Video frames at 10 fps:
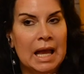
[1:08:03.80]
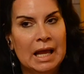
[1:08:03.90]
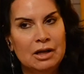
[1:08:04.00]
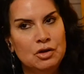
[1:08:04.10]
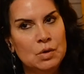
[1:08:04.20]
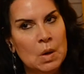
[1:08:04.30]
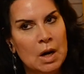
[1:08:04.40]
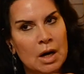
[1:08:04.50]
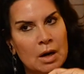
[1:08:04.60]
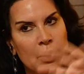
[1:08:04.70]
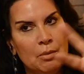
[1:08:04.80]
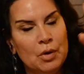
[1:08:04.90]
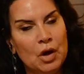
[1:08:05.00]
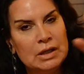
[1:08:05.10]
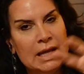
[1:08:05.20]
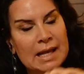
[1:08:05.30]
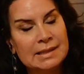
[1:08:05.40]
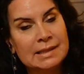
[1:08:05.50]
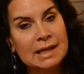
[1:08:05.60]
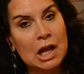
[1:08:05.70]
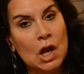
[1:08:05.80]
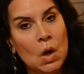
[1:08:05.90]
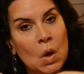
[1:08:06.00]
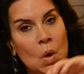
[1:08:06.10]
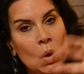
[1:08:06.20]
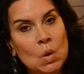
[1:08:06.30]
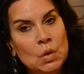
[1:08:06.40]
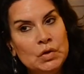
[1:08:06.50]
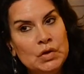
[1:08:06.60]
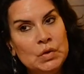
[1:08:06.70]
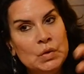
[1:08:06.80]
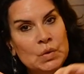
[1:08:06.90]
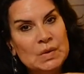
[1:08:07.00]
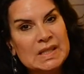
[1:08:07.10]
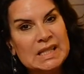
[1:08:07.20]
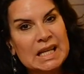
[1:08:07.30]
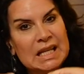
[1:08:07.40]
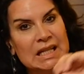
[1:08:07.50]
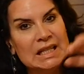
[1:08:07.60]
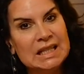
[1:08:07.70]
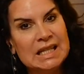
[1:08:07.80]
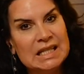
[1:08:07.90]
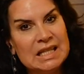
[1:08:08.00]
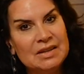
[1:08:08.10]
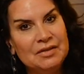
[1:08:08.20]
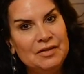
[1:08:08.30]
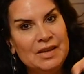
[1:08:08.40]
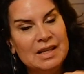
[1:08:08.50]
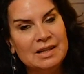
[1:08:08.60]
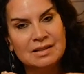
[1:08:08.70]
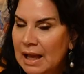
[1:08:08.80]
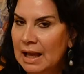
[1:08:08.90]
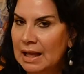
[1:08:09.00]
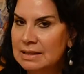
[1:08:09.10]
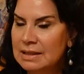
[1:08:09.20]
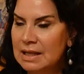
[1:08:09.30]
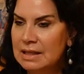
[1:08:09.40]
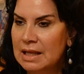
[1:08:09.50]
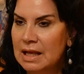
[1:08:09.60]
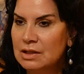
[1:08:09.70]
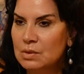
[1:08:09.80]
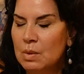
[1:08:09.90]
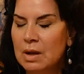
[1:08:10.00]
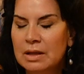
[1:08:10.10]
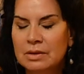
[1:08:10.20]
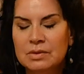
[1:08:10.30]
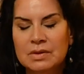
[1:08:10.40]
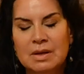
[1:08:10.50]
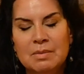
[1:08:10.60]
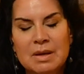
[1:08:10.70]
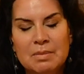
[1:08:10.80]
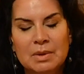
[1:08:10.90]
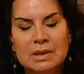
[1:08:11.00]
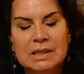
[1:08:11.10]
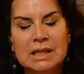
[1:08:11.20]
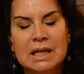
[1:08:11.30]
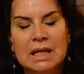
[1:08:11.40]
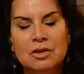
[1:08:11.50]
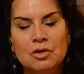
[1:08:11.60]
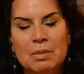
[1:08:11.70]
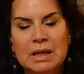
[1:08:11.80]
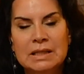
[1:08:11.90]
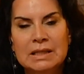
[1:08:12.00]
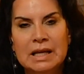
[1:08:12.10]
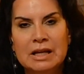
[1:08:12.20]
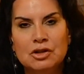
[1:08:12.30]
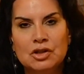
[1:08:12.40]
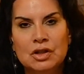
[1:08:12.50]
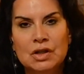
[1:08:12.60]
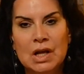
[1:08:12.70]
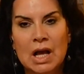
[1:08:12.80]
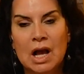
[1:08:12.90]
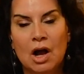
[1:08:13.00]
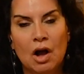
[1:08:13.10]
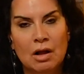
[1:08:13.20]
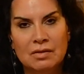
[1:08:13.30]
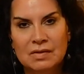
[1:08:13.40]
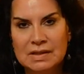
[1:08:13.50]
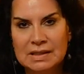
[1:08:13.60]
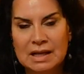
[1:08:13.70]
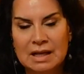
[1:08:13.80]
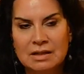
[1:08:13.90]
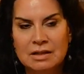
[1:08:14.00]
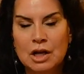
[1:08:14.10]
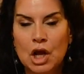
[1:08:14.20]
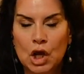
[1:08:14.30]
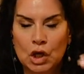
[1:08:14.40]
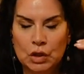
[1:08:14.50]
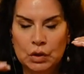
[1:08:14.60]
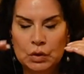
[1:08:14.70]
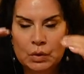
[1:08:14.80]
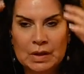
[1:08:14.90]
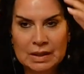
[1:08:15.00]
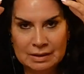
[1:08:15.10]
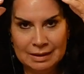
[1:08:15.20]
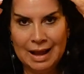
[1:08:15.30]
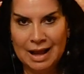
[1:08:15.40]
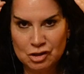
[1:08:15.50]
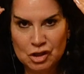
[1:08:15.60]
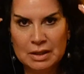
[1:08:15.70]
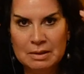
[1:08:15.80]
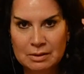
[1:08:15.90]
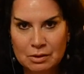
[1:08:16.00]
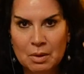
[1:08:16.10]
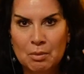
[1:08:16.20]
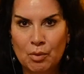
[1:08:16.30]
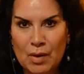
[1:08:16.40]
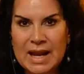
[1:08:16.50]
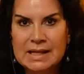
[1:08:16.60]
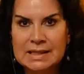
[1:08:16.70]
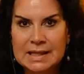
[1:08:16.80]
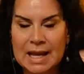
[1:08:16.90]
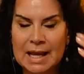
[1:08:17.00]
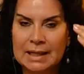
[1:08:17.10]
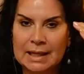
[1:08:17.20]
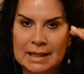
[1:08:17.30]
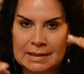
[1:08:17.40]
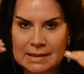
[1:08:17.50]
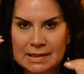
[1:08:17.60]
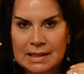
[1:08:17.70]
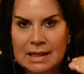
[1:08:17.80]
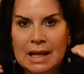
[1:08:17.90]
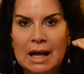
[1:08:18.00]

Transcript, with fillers: and you are broadcasting a whole new signal into the field and that's why you see people sitting in their meditation all of a sudden you can actually do a brain scan and see